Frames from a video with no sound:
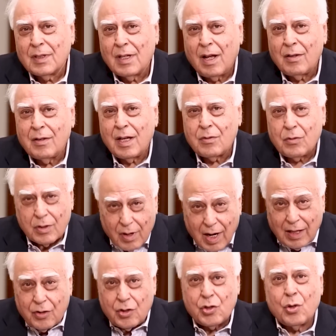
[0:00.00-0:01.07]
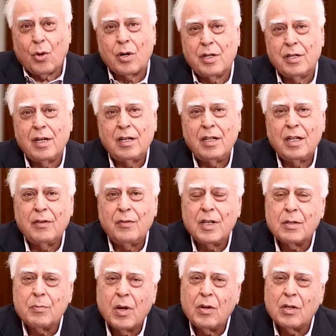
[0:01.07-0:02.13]
Now, that was a rather short journey of
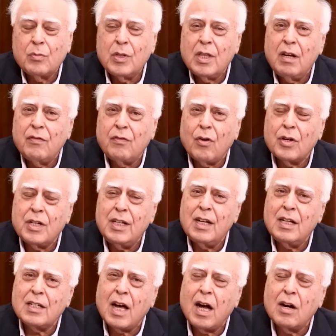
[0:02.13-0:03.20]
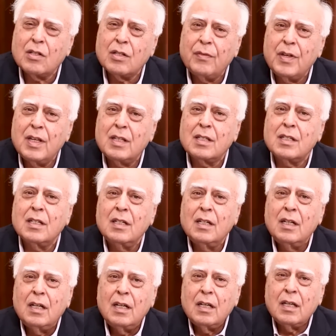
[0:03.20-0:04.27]
his, because within 48 hours of his
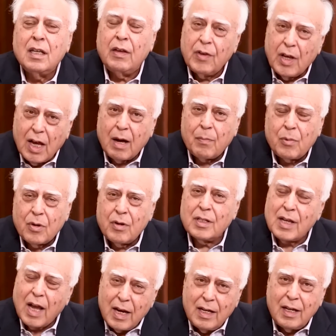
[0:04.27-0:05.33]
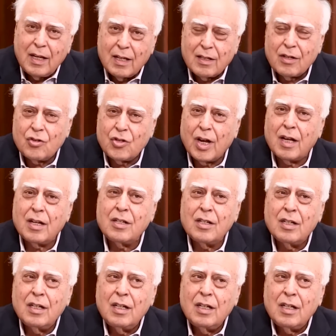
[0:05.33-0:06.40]
giving up or resigning as a
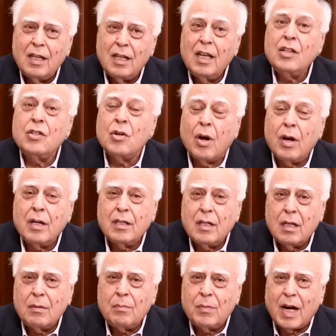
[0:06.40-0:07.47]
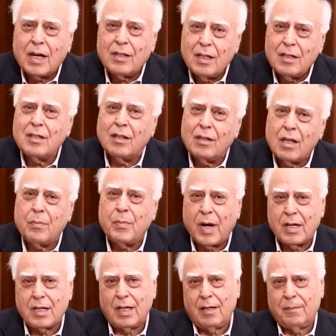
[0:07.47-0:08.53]
judge, he joined the Bharatiya Janata
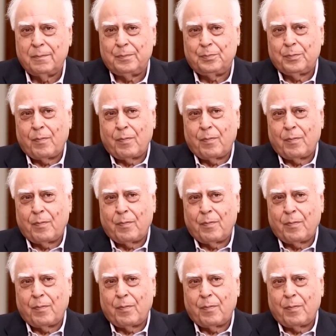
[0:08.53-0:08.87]
Party.